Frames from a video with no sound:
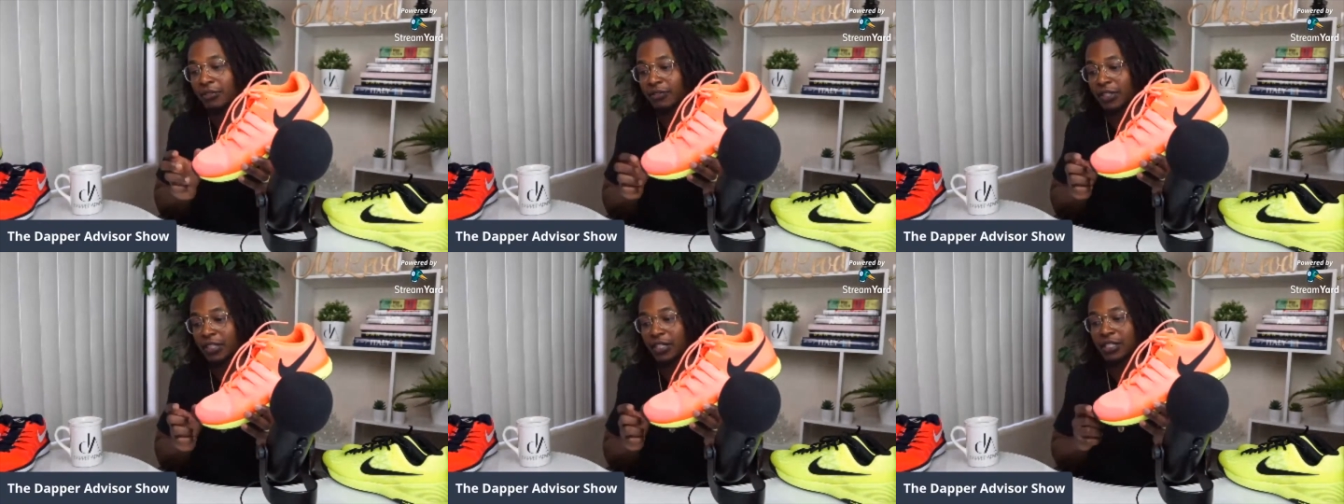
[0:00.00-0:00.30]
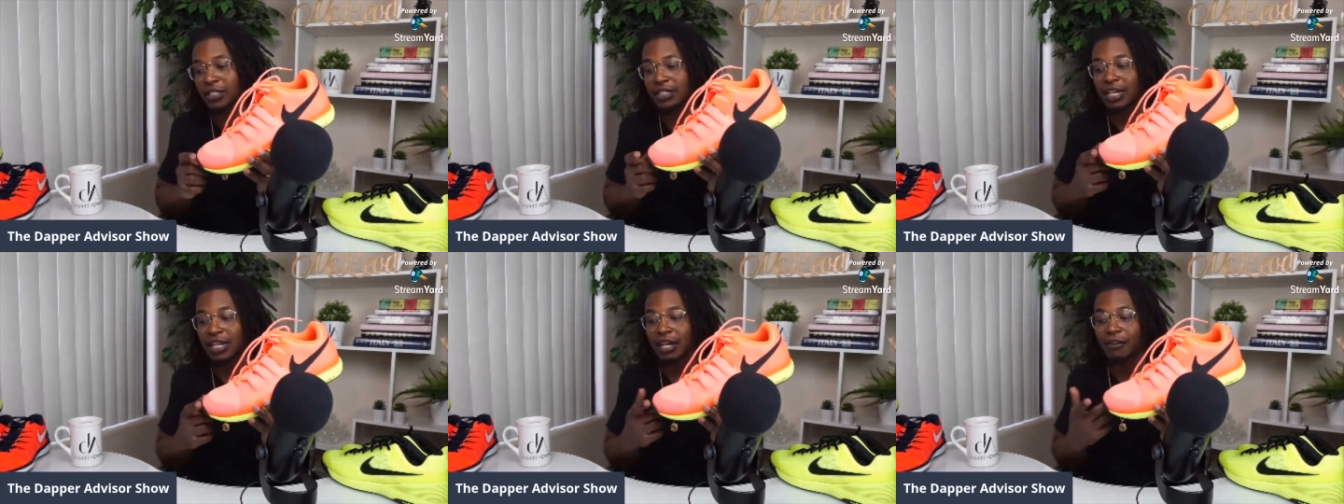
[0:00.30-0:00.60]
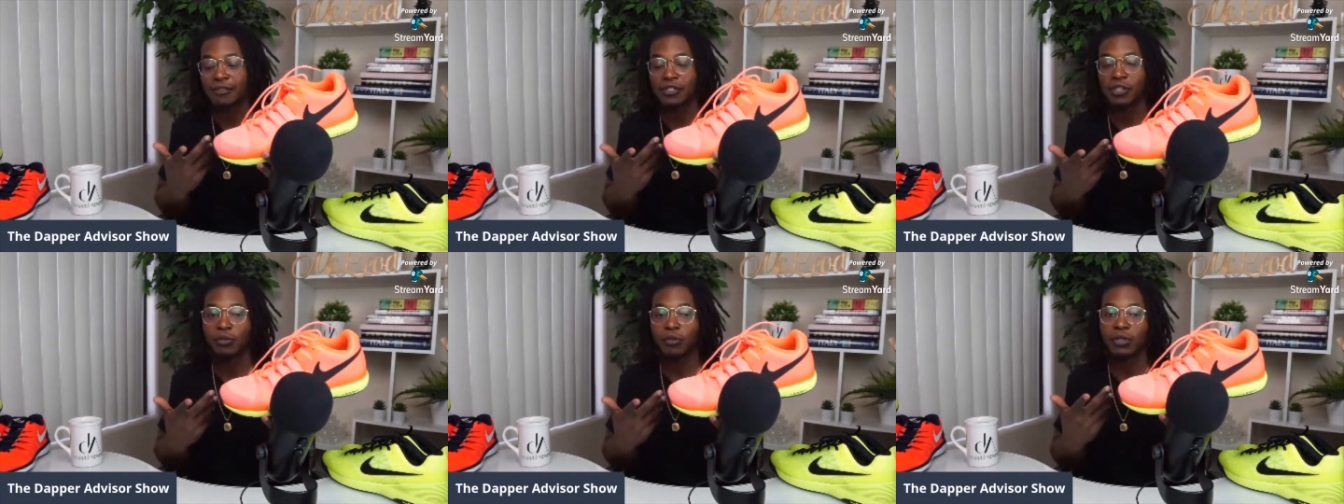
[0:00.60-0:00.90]
for these because I've
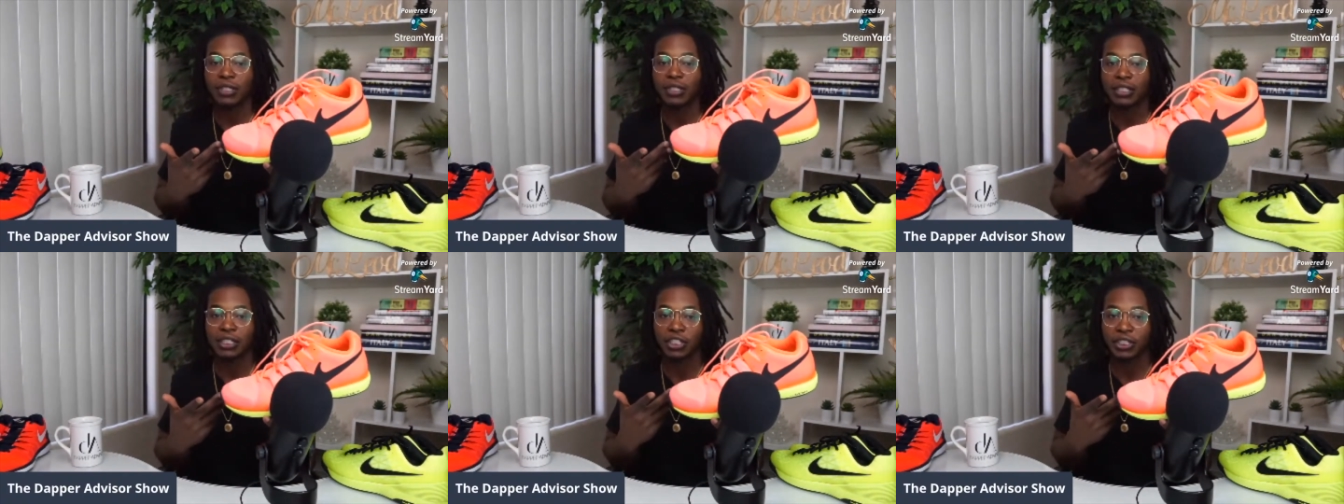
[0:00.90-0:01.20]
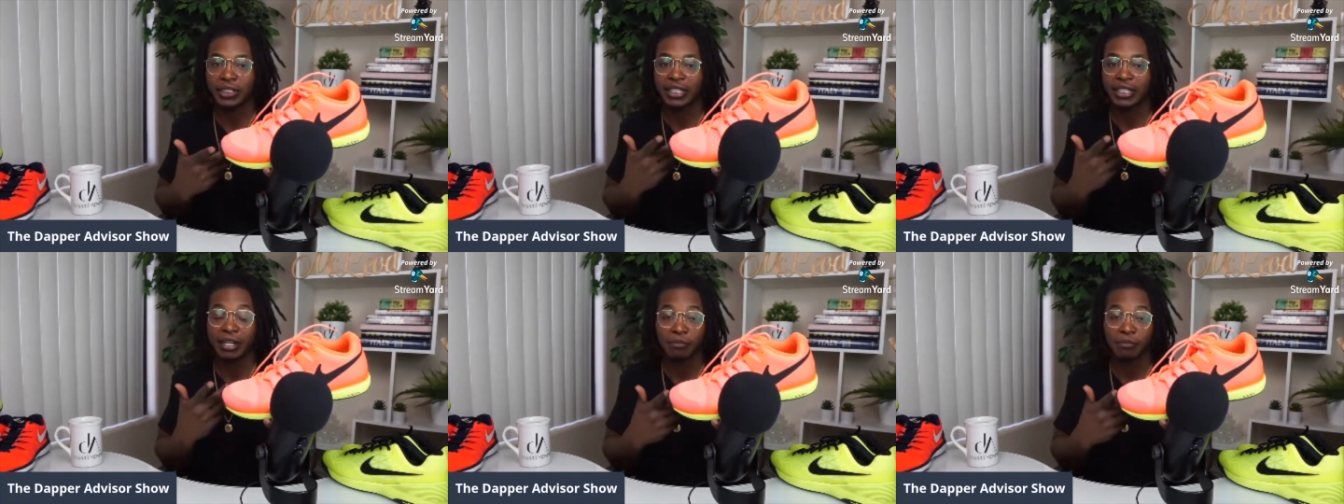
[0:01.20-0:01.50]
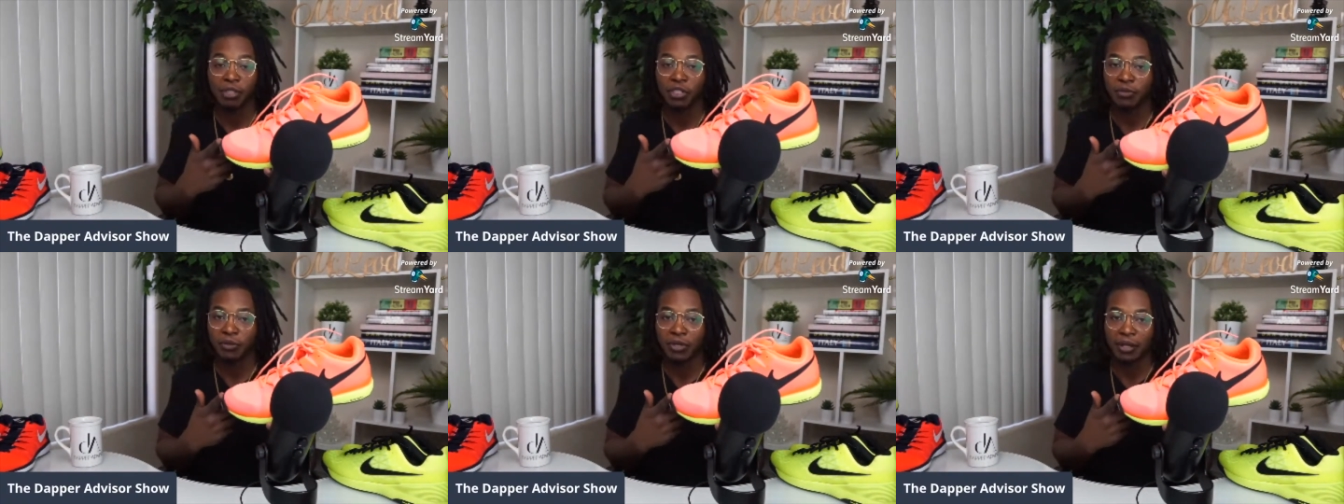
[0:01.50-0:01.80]
sold the same
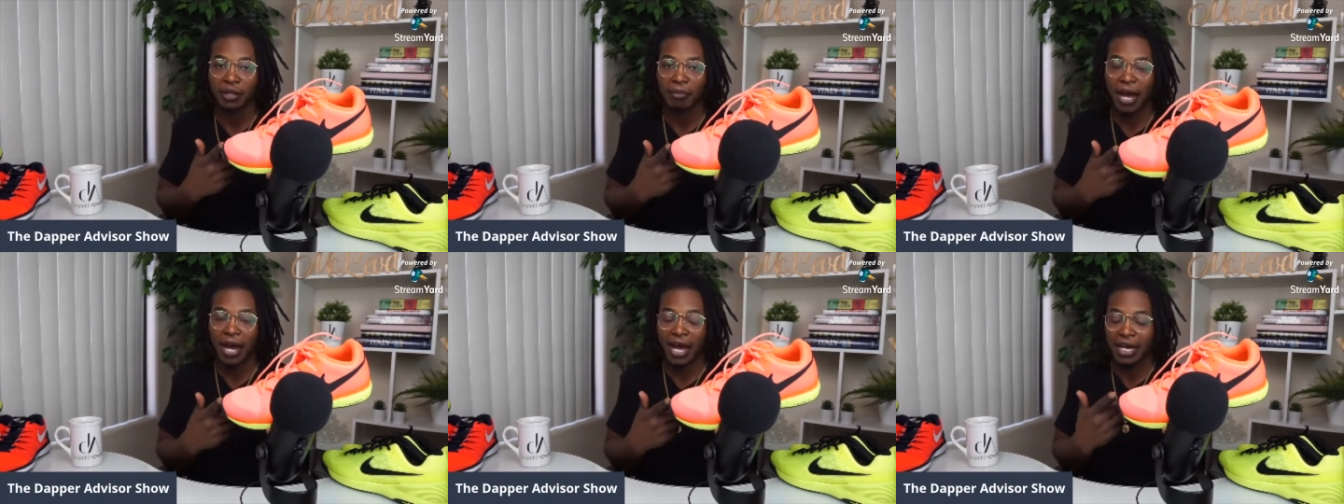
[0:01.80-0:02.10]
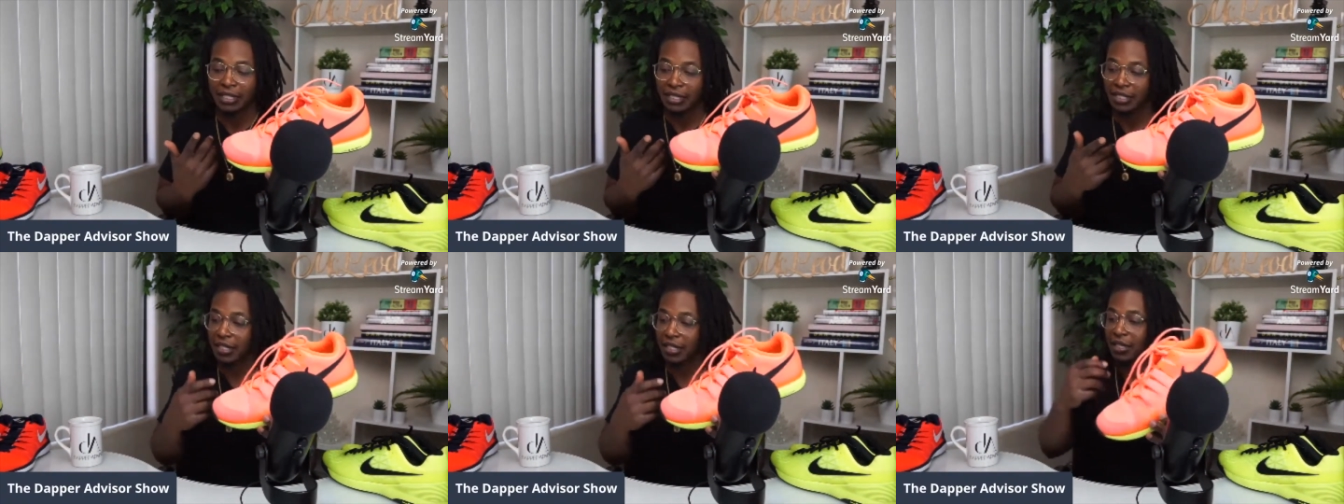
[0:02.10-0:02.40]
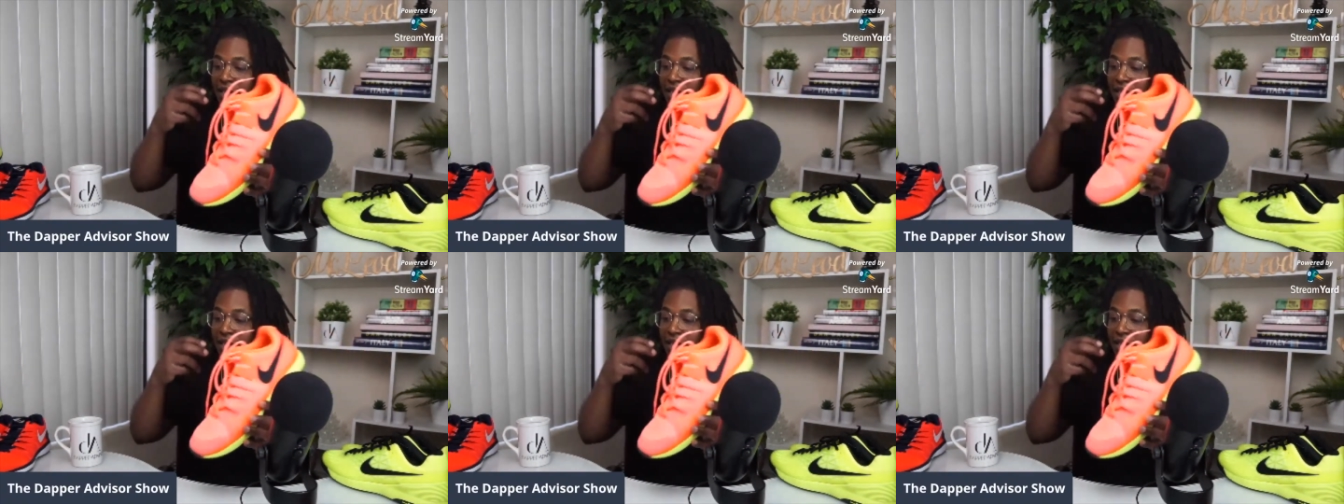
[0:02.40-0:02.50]
shoe in the past,